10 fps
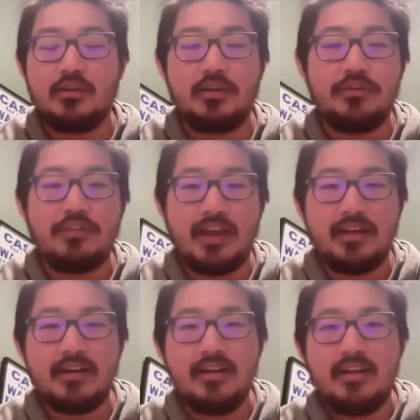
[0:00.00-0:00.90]
listener and
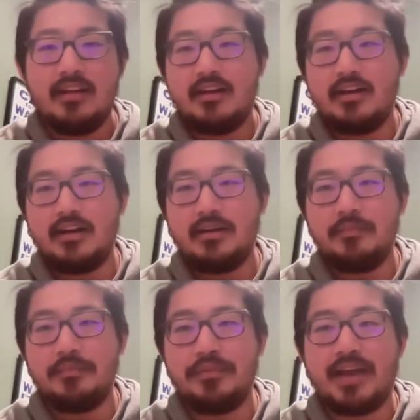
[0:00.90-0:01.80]
fan.
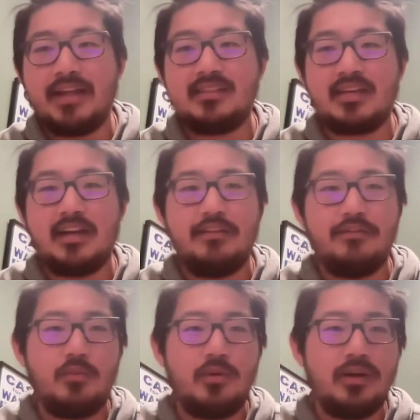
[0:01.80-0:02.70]
But that's kind
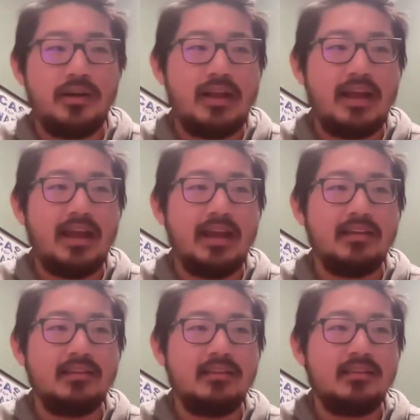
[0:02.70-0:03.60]
of what
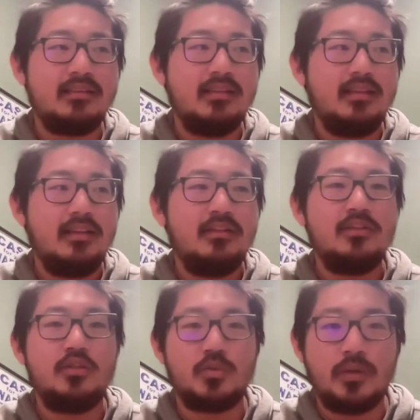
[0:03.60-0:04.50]
has
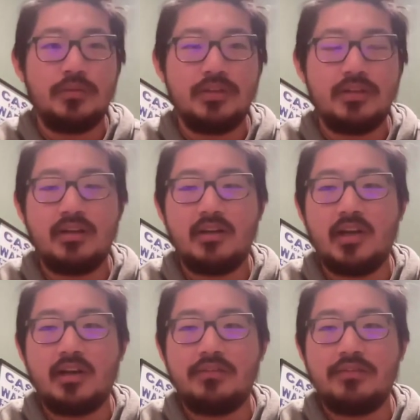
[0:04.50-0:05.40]
driven a
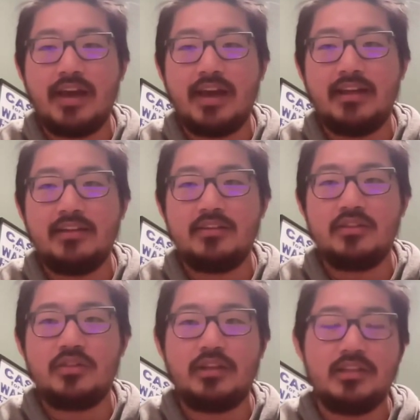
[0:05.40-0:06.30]
lot of that
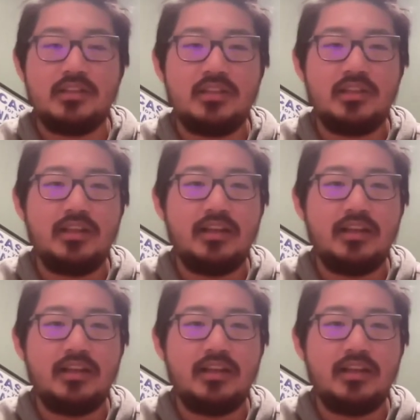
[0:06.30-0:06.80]
transition.